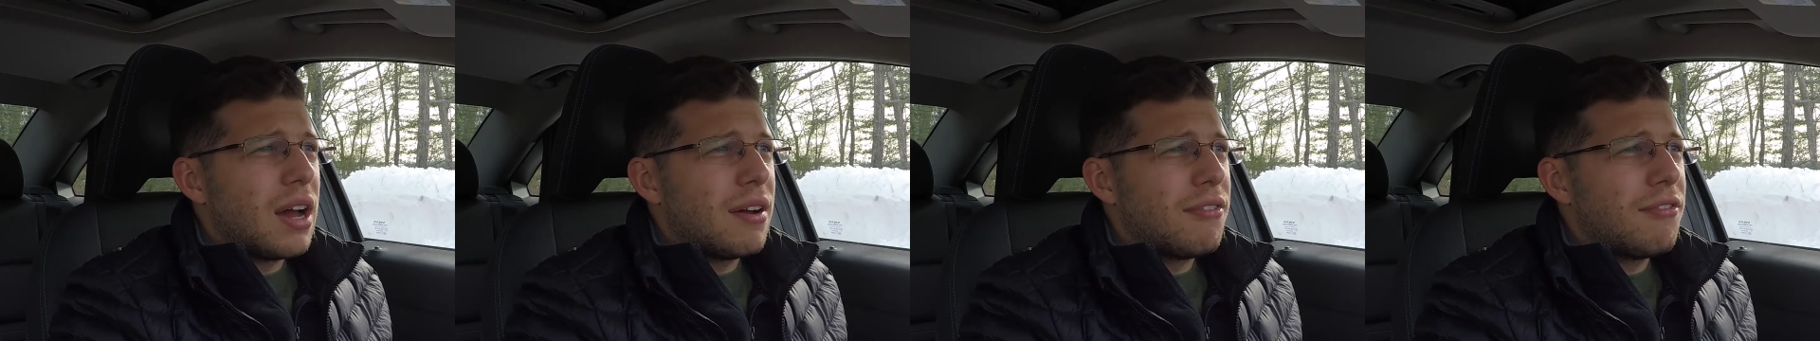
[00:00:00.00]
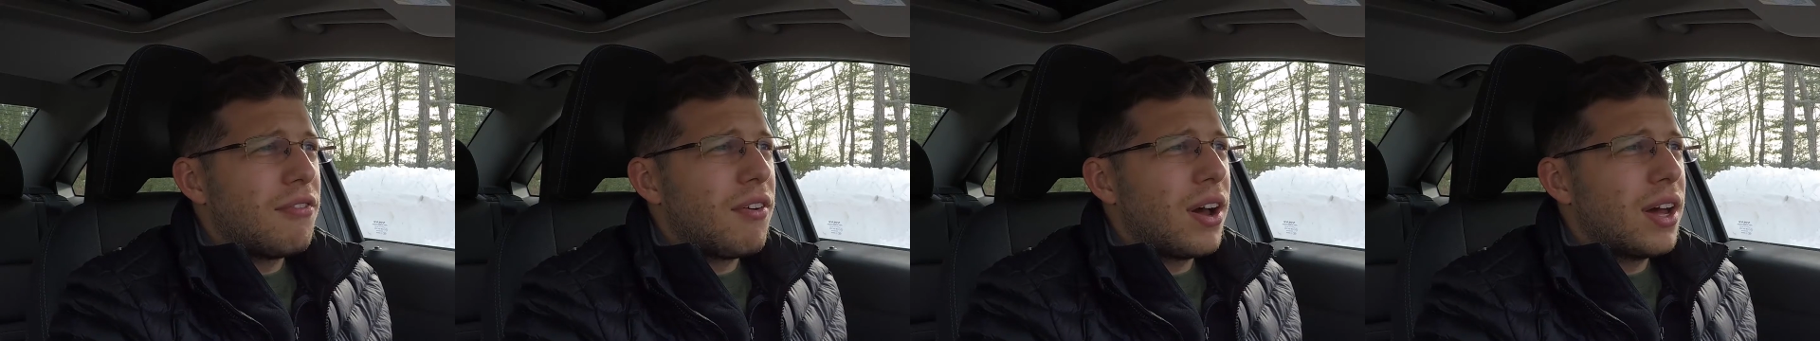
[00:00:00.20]

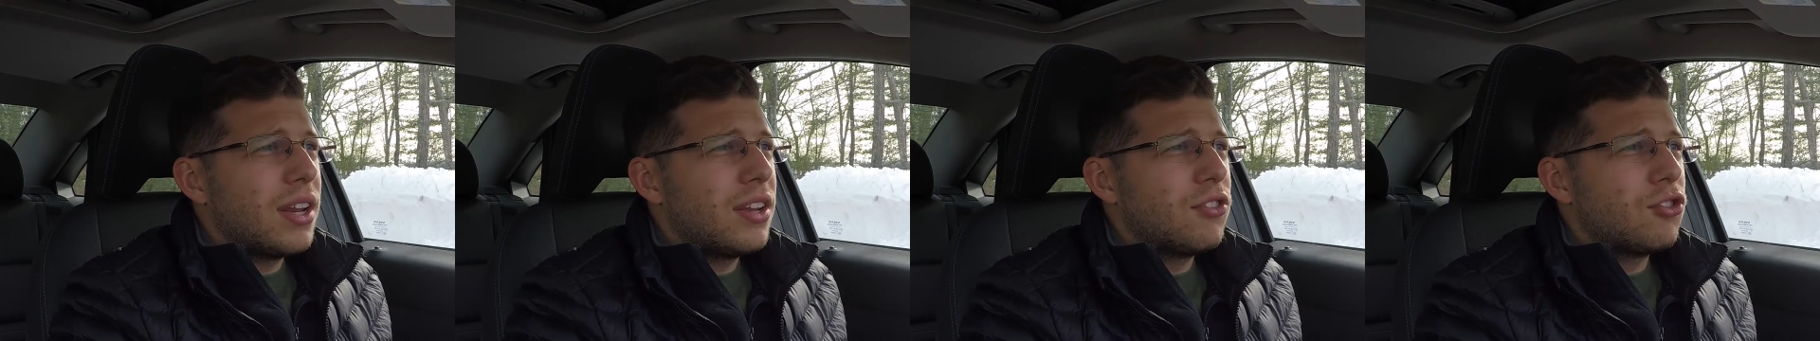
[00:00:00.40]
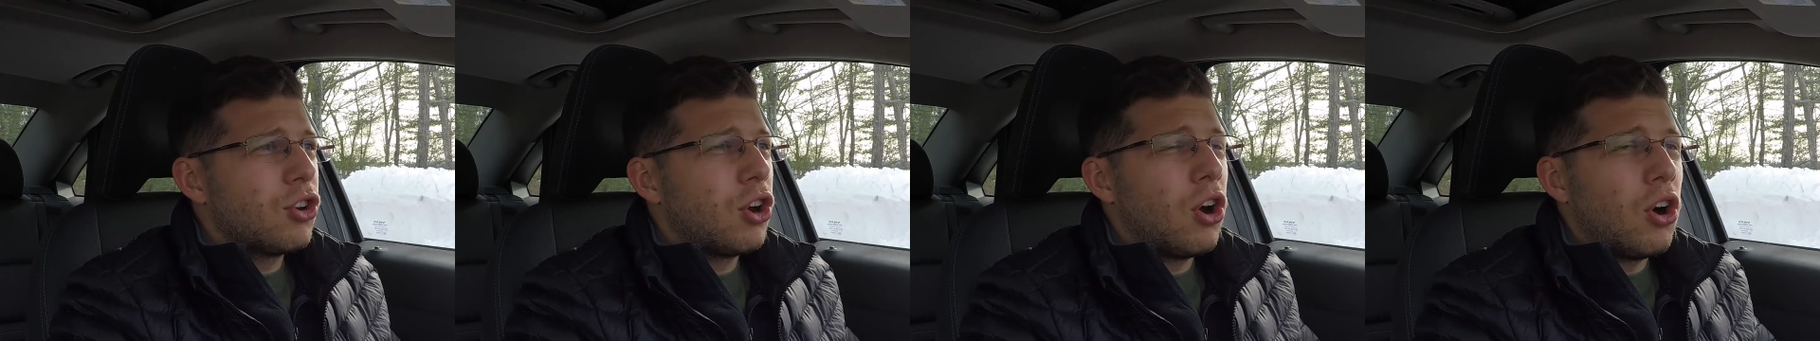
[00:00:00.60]

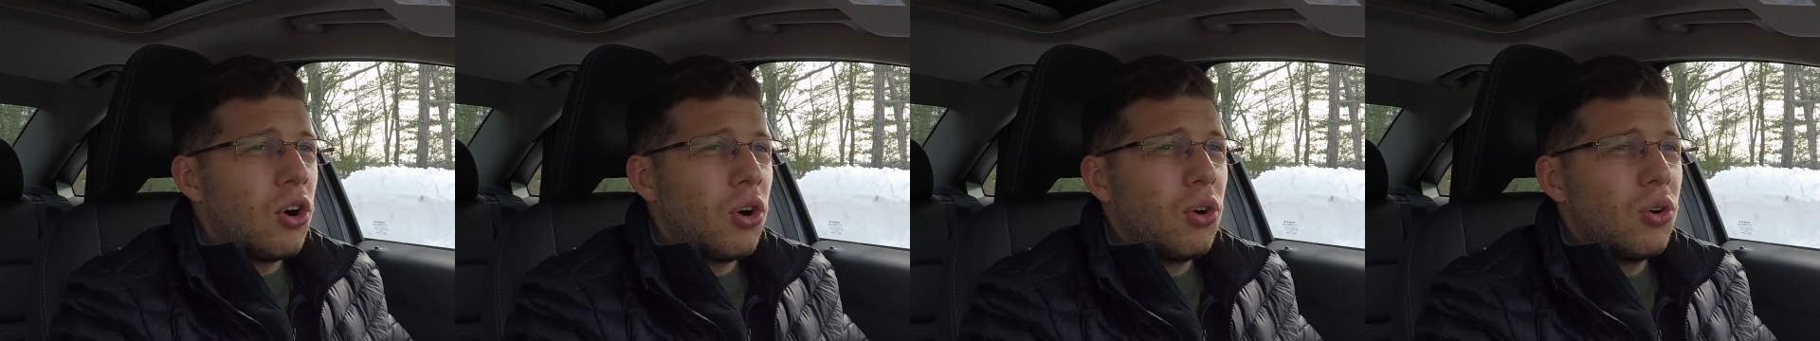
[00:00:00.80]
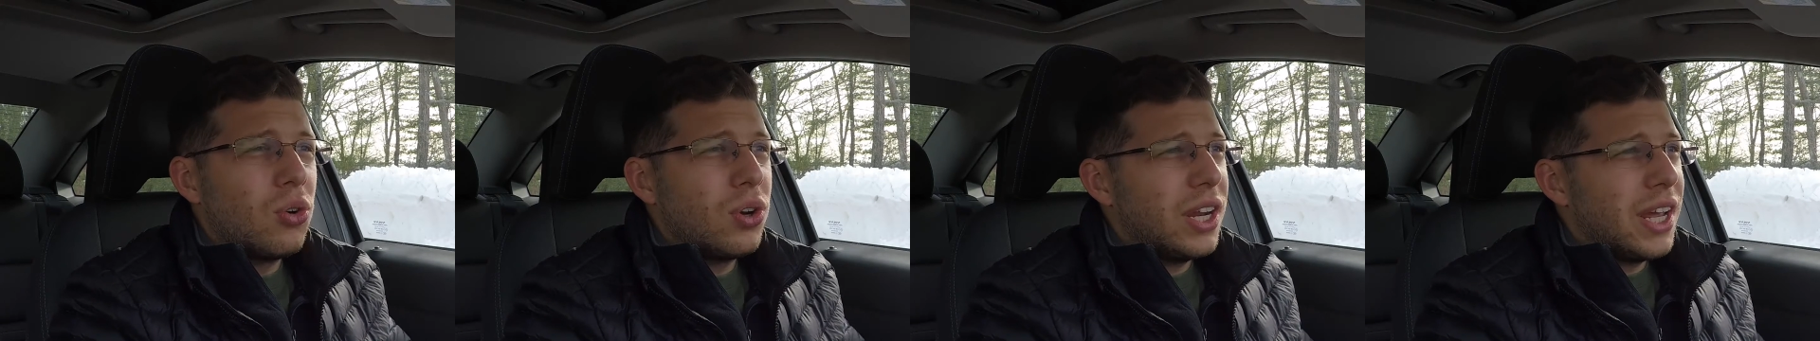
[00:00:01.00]
fun to
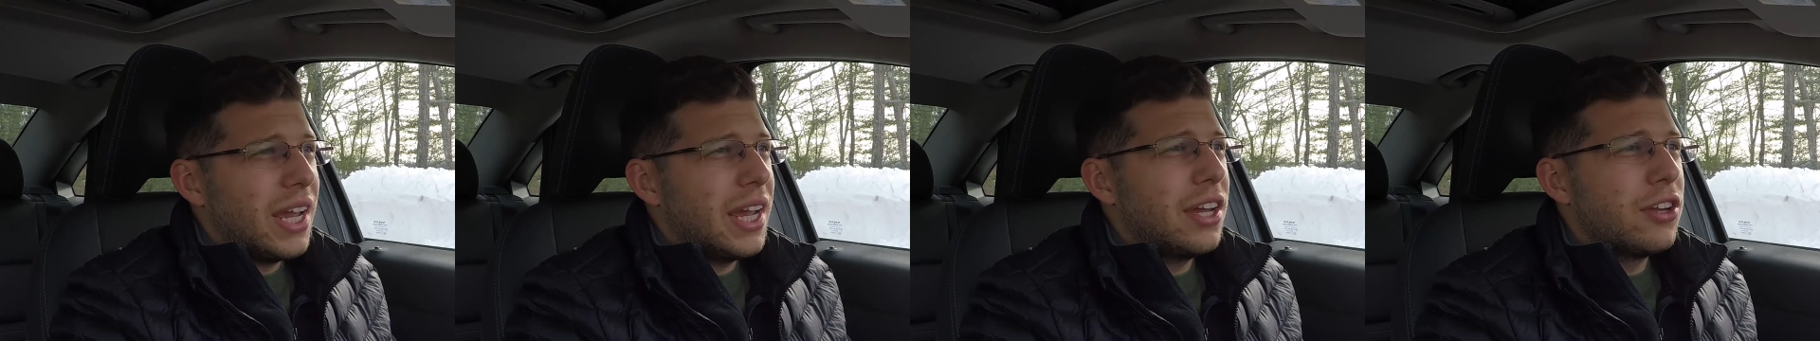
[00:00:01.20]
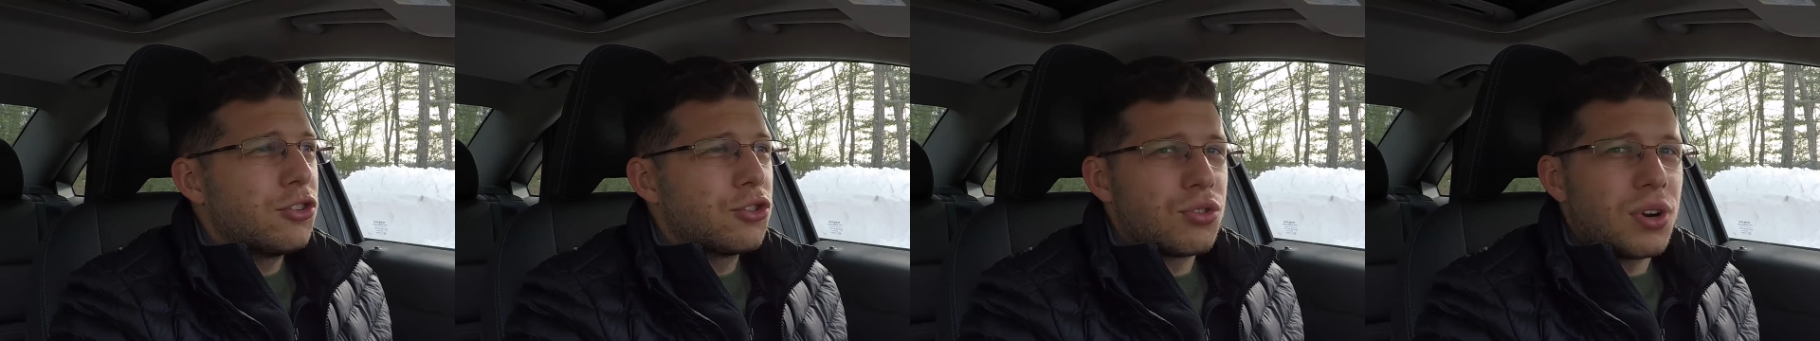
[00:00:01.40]
own
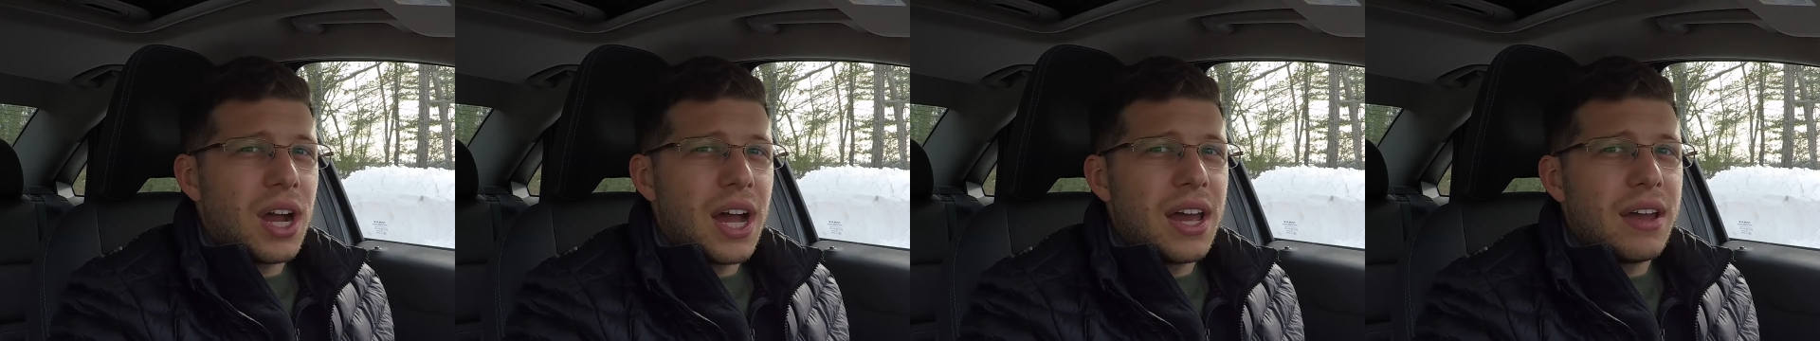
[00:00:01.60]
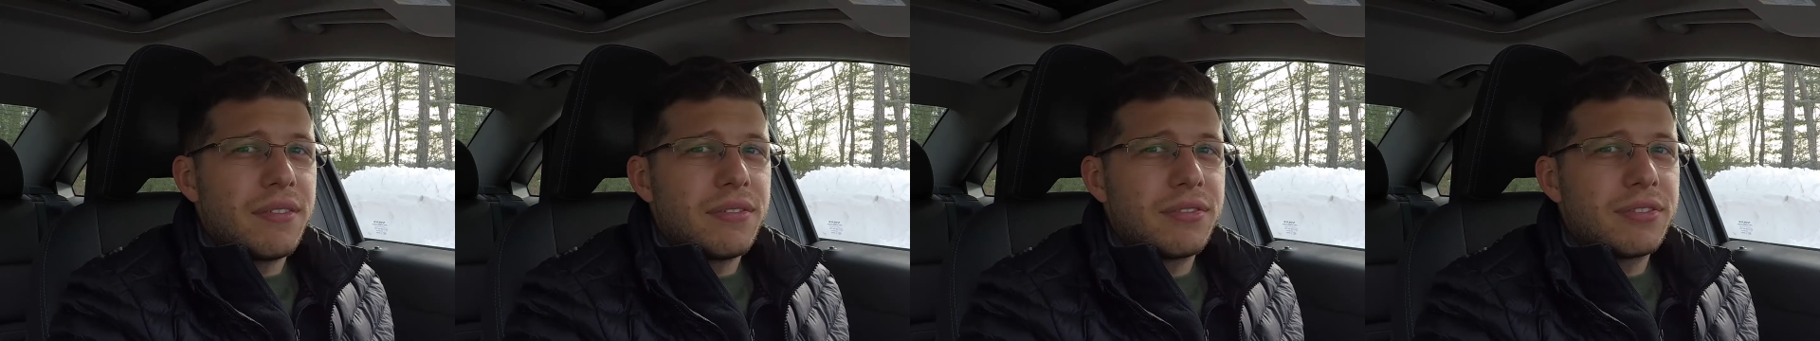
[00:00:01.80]
and
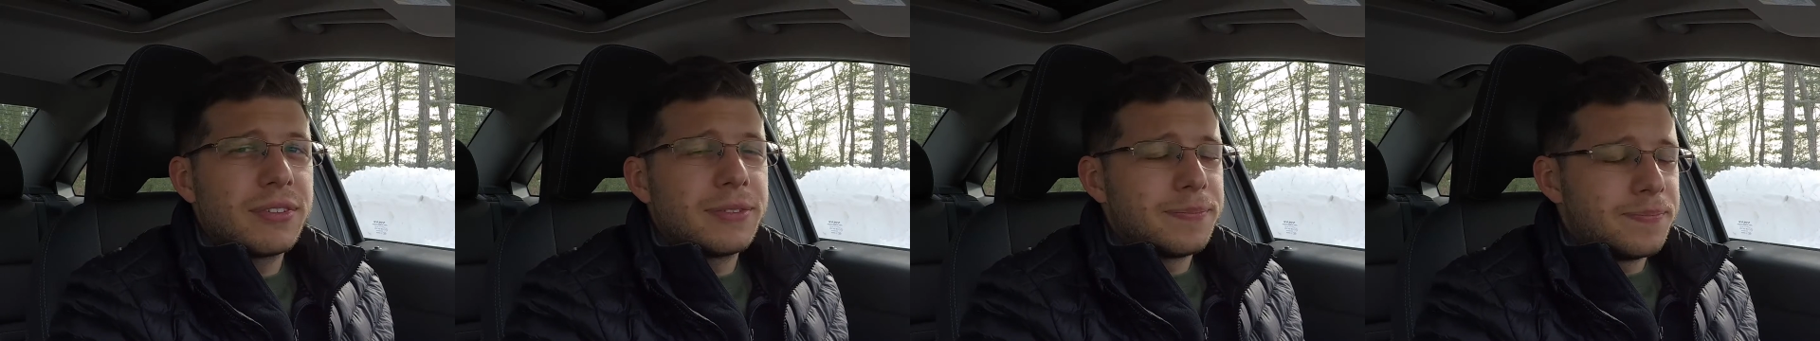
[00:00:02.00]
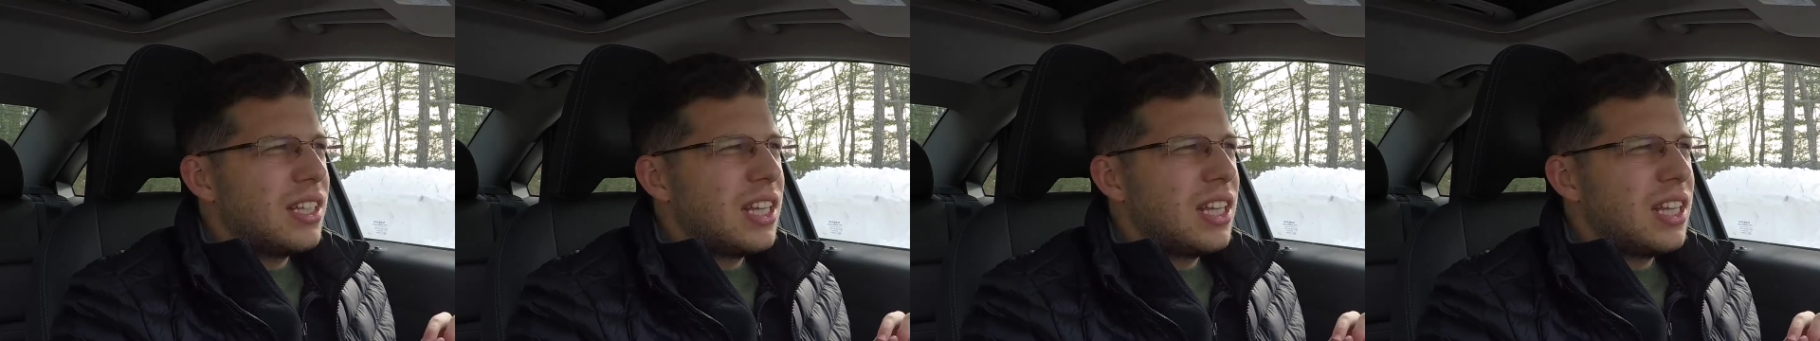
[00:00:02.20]
drive.